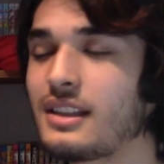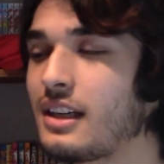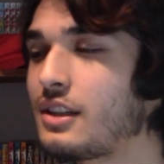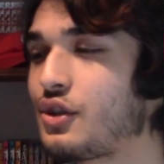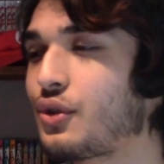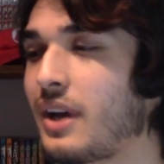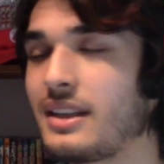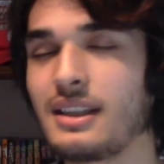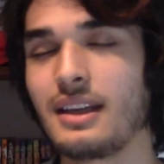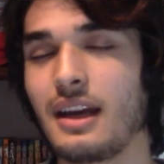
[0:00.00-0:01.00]
kinds of
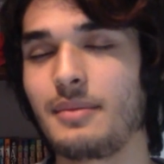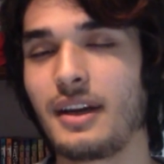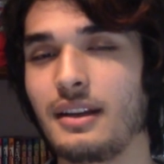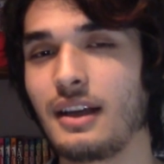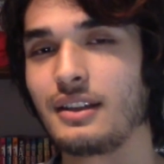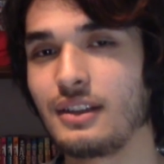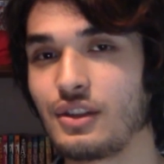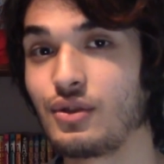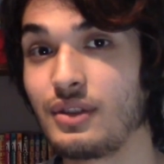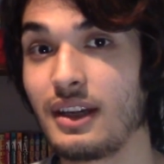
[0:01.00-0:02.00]
traits in anime, like in
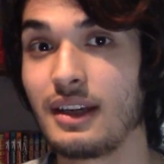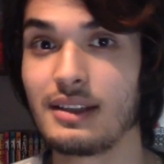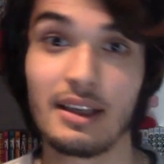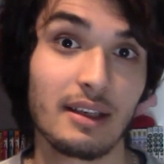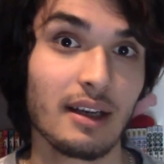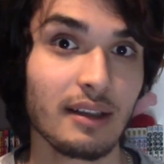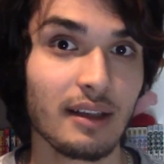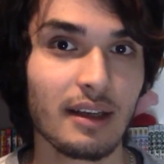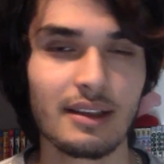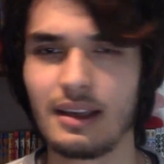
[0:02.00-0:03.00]
tsunderes and
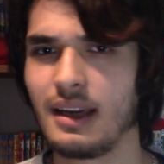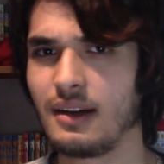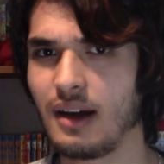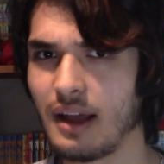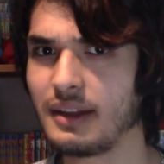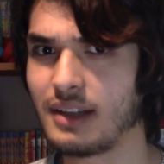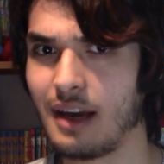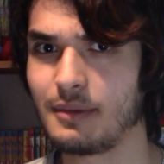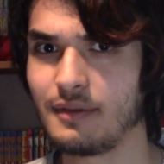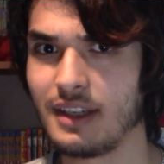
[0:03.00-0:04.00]
yanderes and other
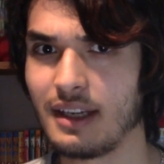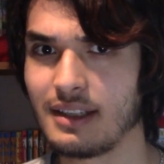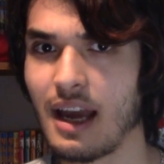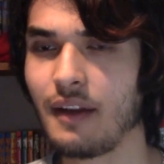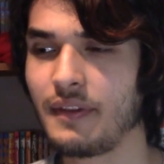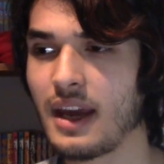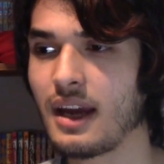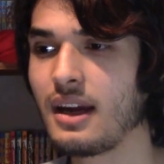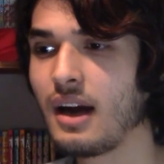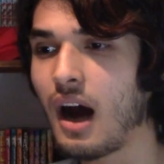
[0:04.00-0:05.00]
types of deres out
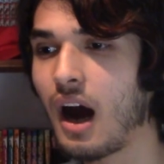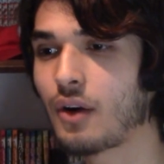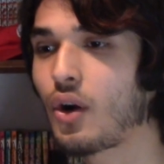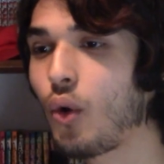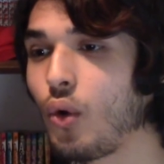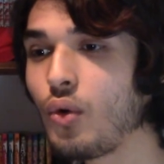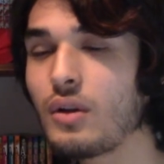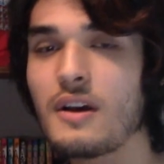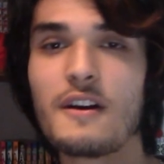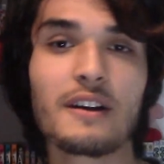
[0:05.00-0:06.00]
there, are
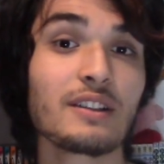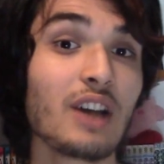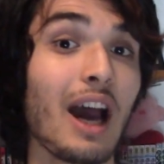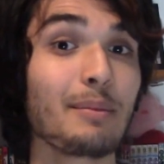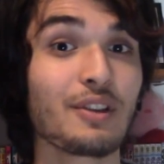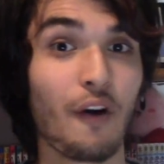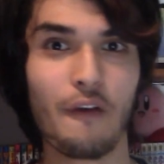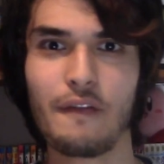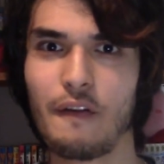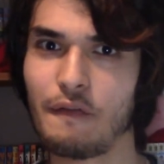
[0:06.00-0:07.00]
all types
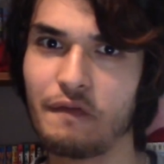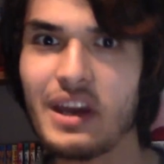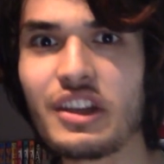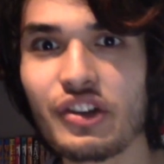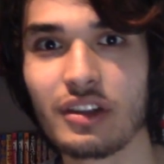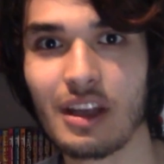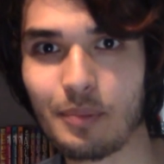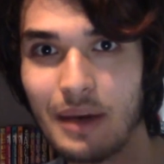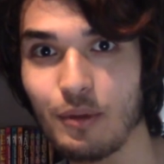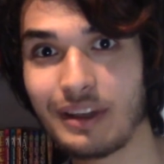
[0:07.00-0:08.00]
of fetishes that
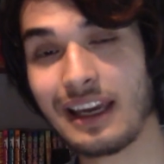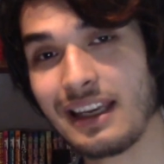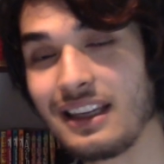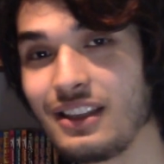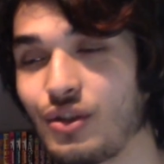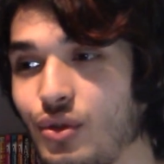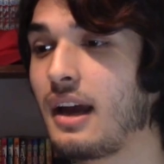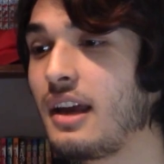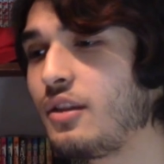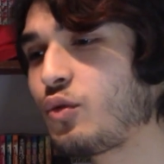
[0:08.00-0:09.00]
people get into.
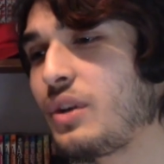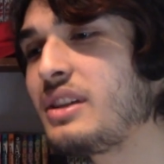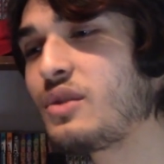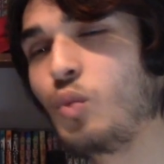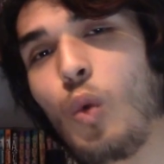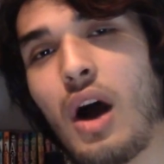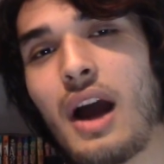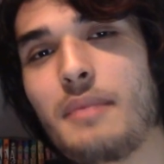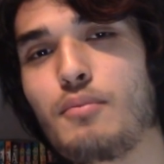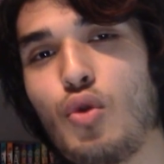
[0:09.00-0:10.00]
And the reason
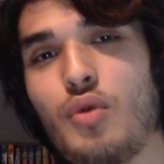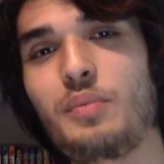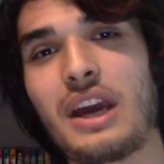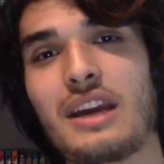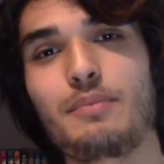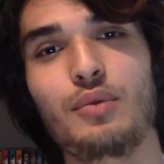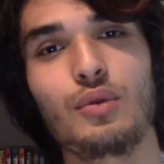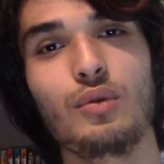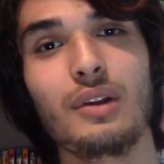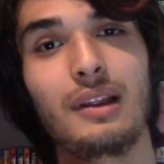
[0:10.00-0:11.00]
why more
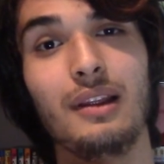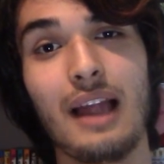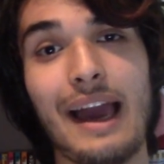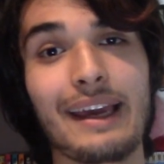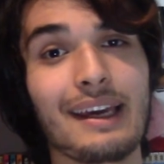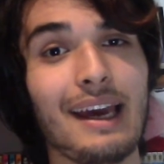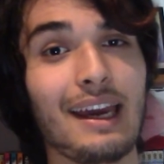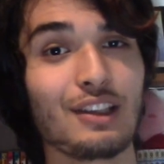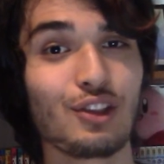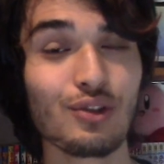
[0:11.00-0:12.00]
people like
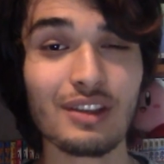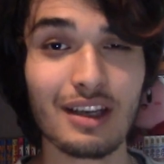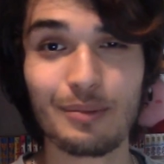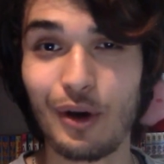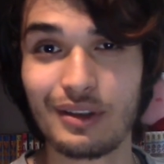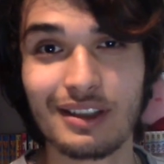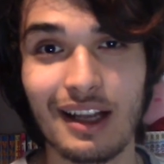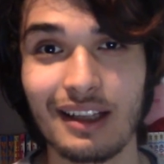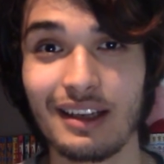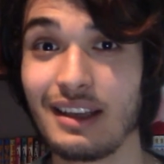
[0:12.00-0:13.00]
a tsundere
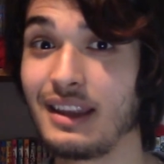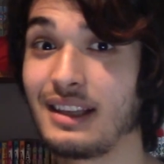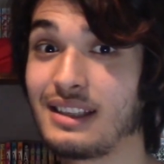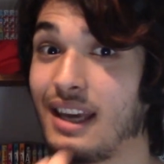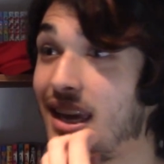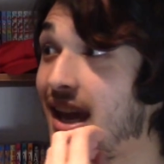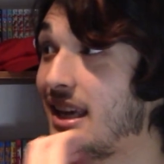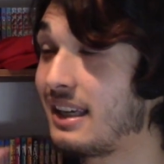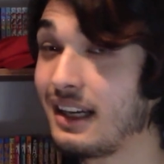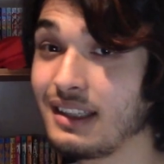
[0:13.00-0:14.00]
personality than say
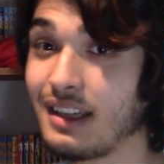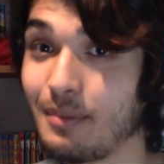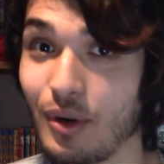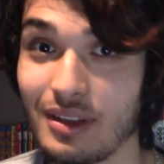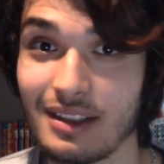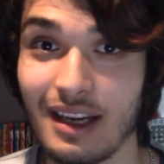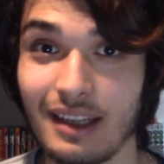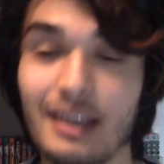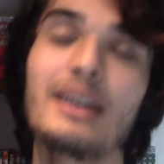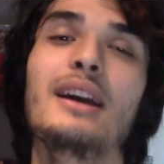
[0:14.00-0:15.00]
a yandere
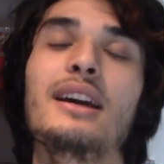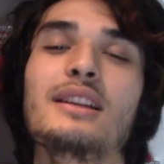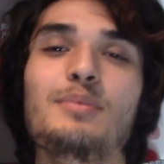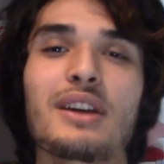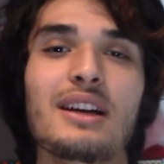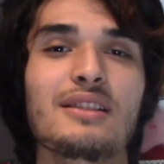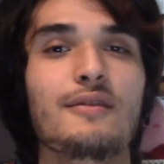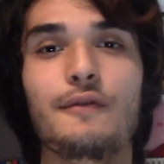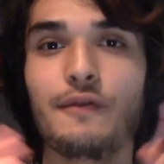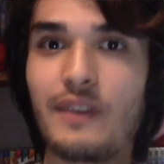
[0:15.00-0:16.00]
personality is because
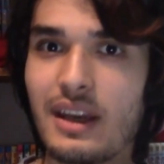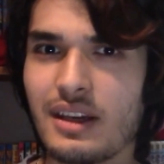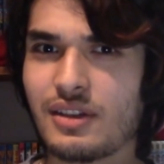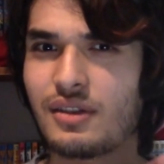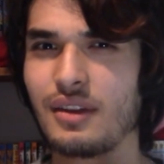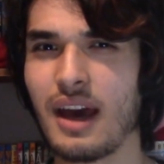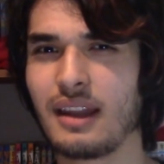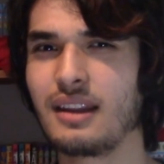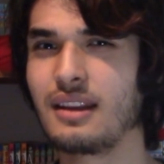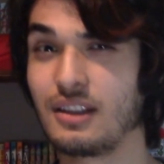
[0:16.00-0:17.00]
the fetish
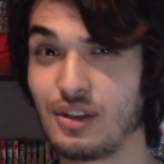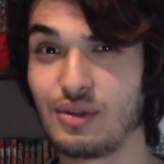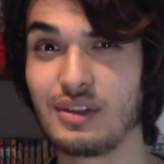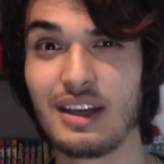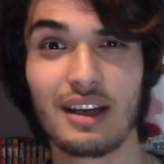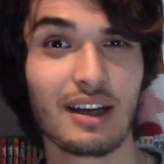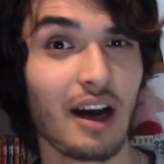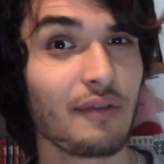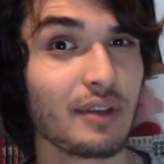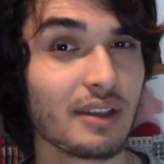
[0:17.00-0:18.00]
that the tsundere
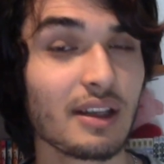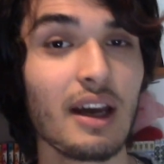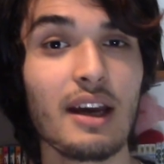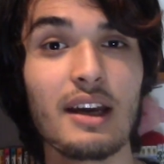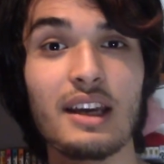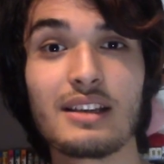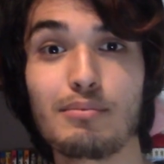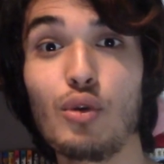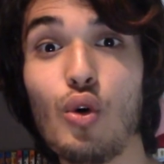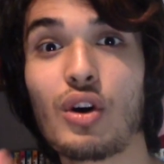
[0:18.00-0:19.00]
covers is
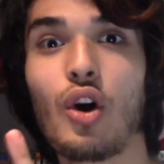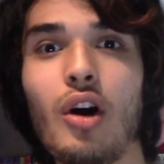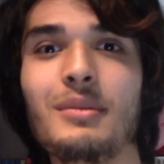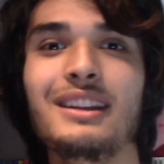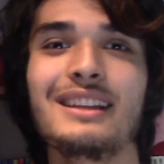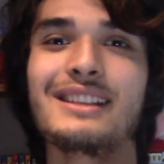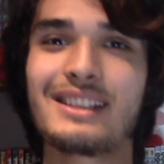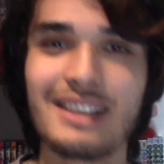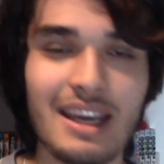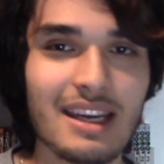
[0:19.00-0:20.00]
more commonly
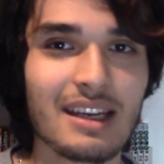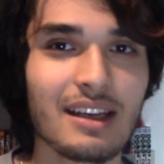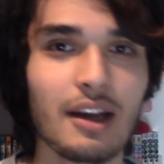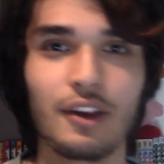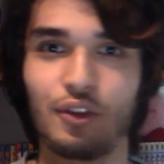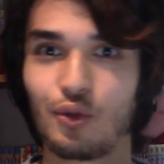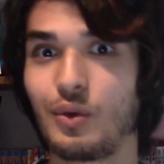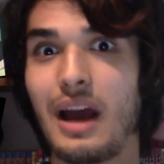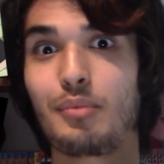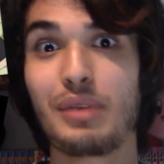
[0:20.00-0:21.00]
seen
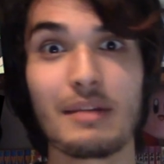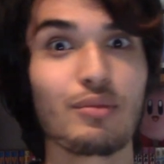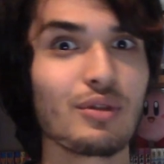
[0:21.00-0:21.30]
throughout people's